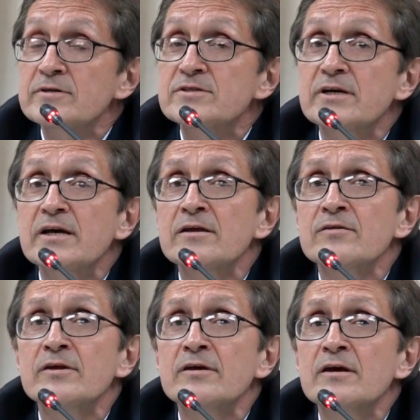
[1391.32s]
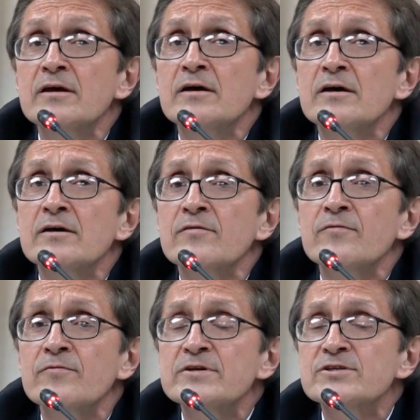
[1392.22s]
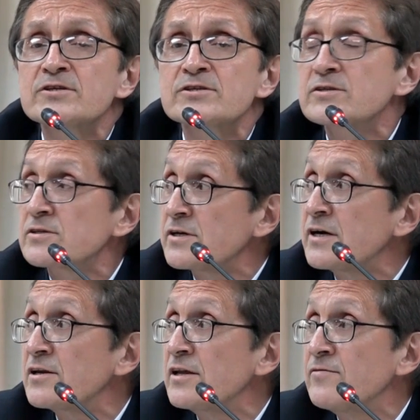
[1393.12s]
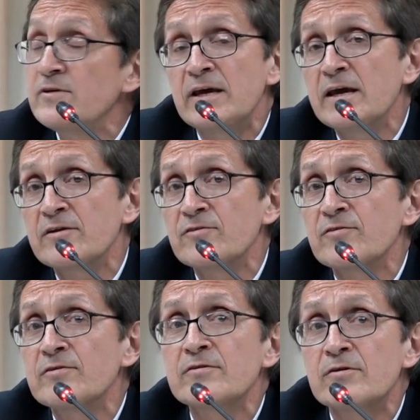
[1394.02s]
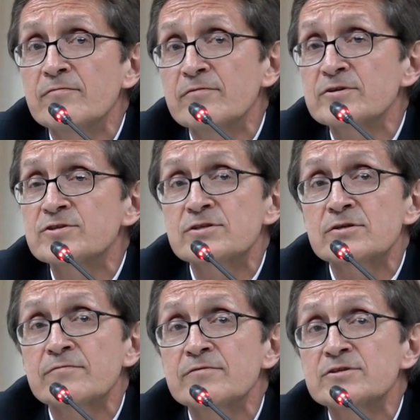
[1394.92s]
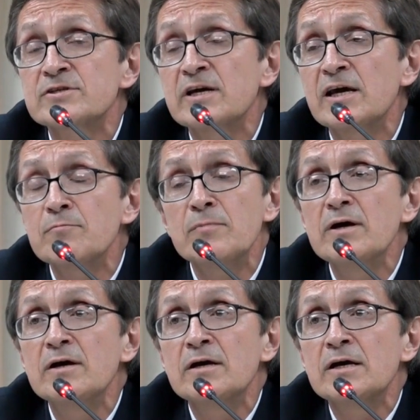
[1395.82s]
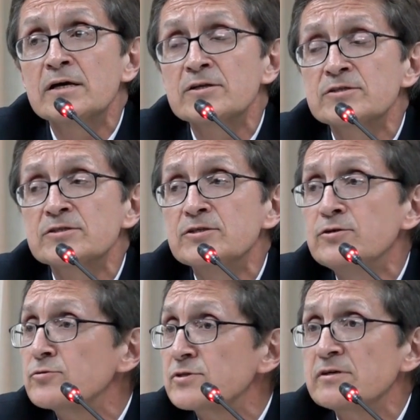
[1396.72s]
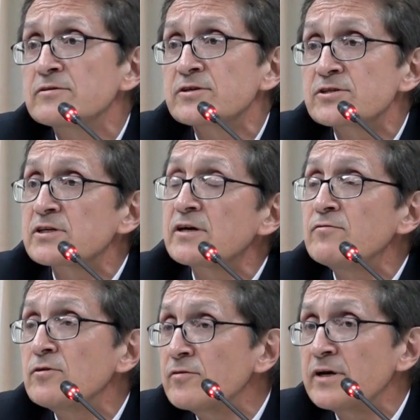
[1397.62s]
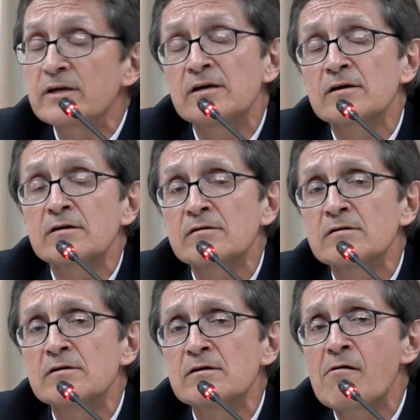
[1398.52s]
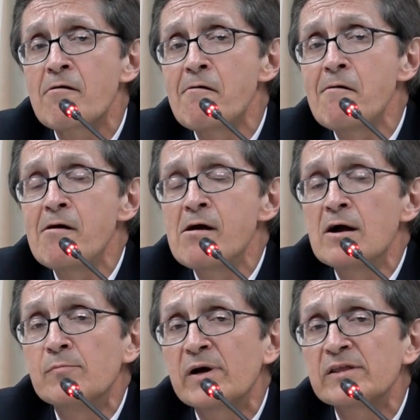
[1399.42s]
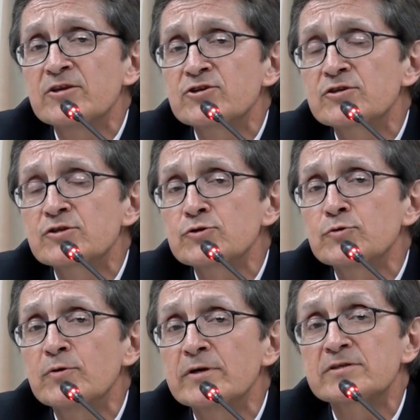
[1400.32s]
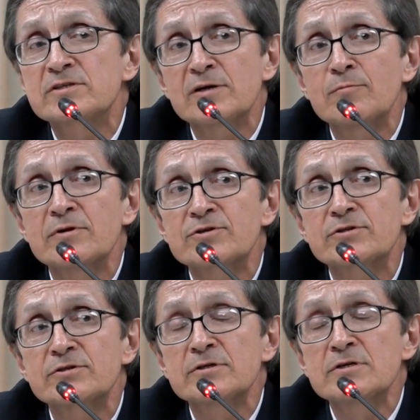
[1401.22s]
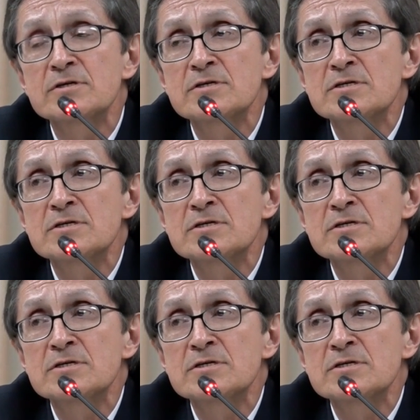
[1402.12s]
once again, this is hardly the end of this game. And New Zealanders have already managed to establish